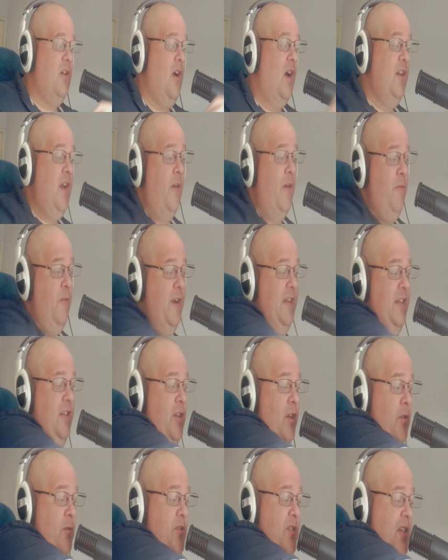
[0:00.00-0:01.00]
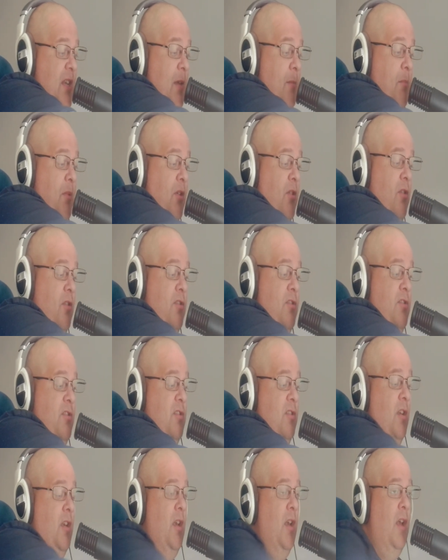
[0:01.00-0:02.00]
I don't really use it
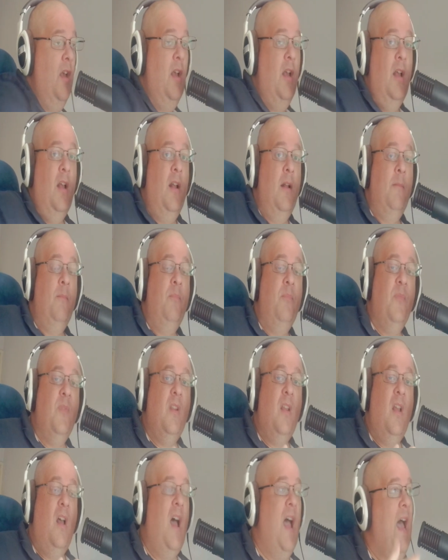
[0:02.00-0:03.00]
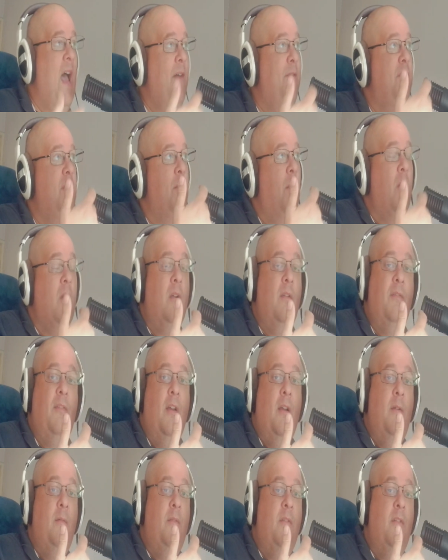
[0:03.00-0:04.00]
because I have the
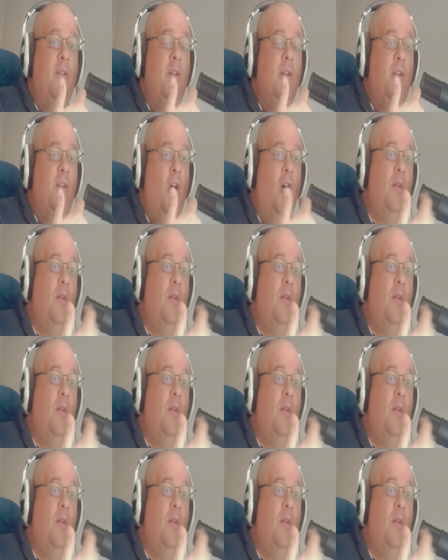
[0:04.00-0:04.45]
microphone not